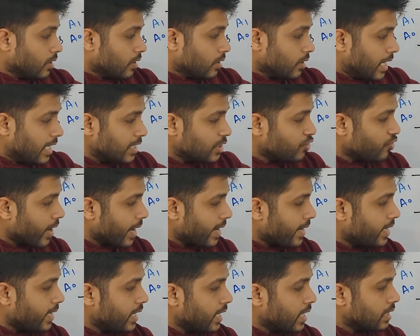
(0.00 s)
let's
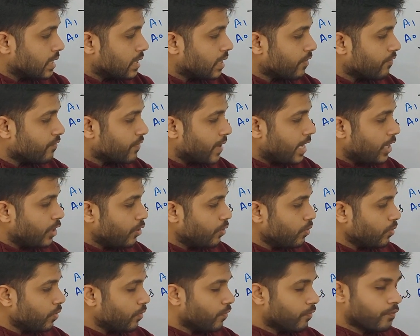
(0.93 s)
write the
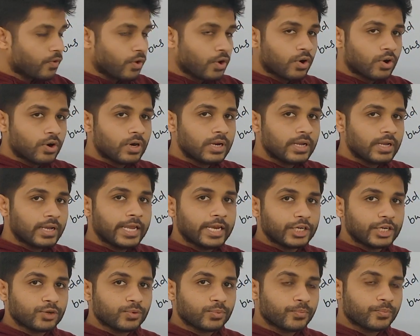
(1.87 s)
value for
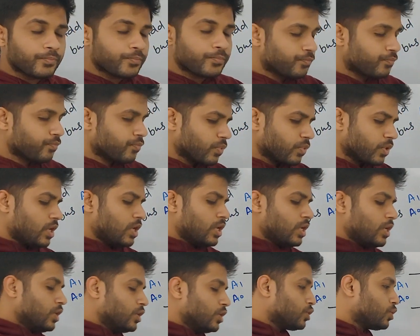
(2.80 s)
A2.
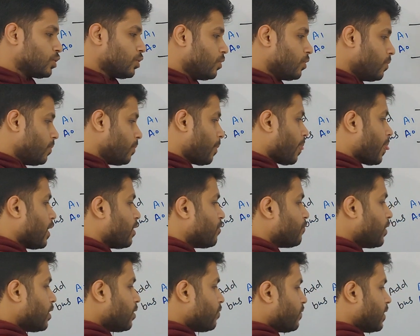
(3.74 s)
So
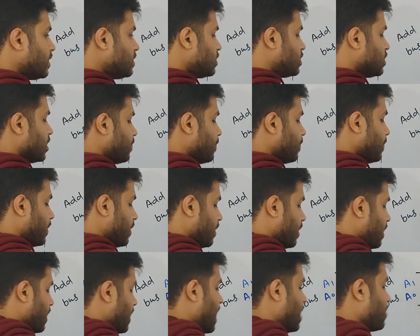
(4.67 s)
for one chip
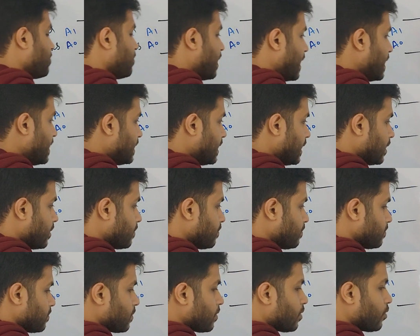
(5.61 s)
I'm
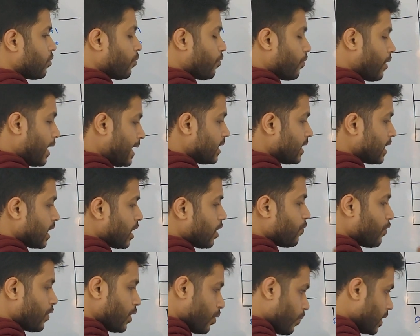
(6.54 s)
writing, right now
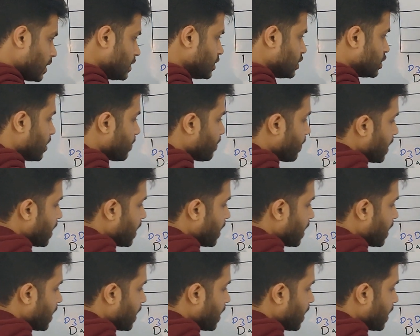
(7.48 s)
for one chip